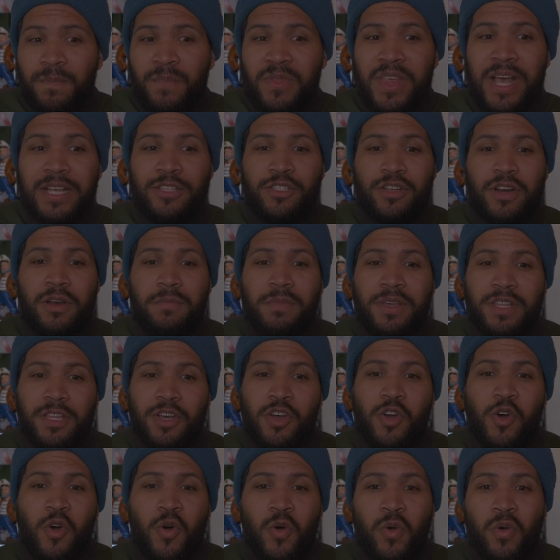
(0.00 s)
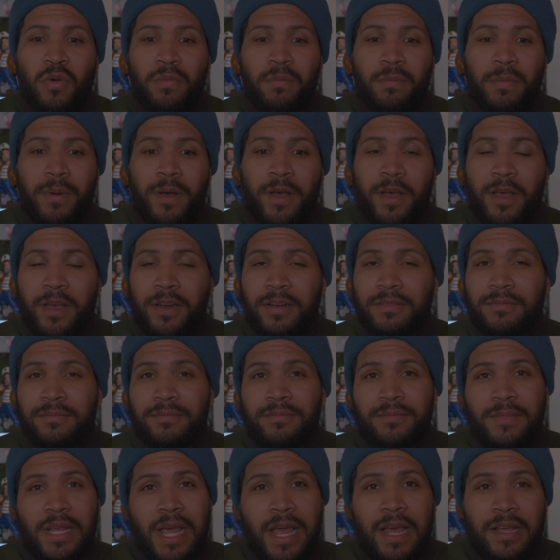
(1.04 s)
That's gonna be the goal. But
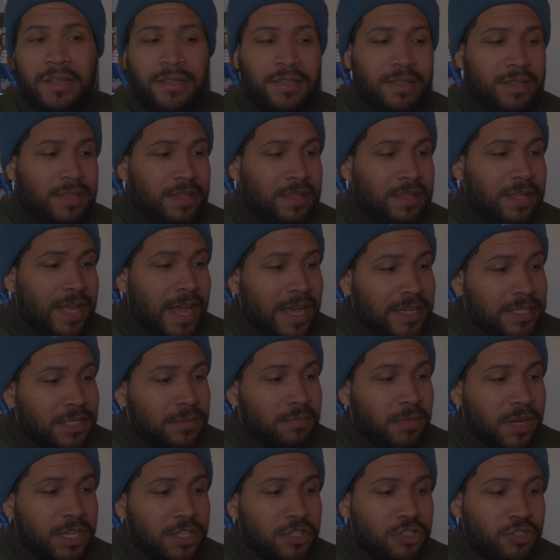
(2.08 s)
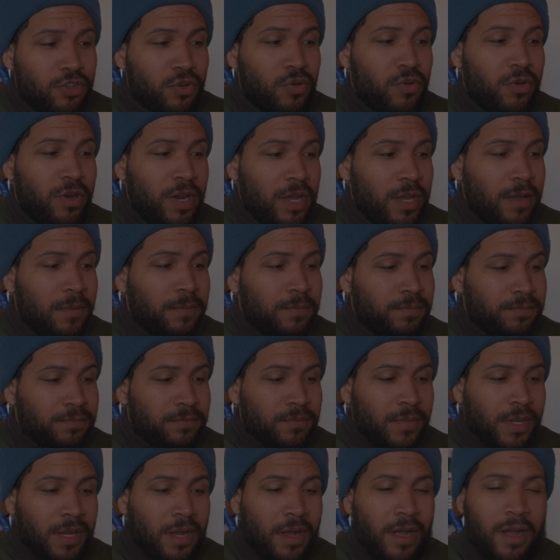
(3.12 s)
yeah, that's my story.
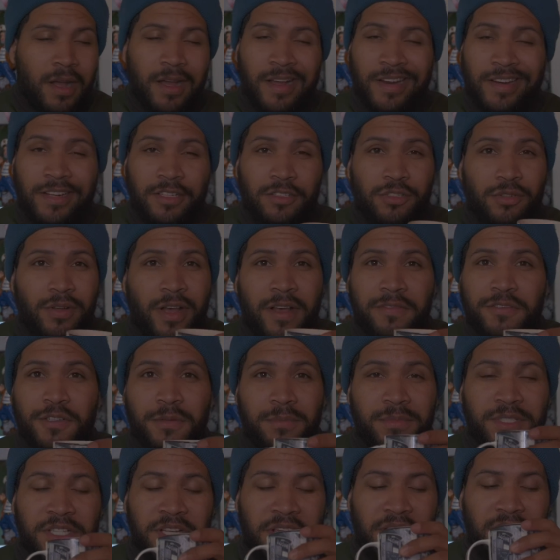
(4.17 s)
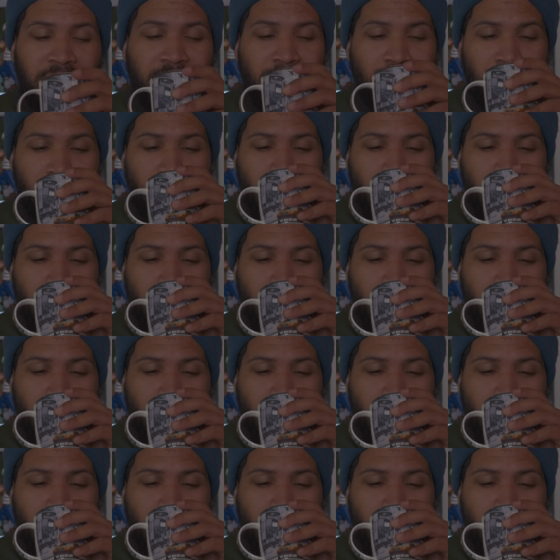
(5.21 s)
I need to have some tea.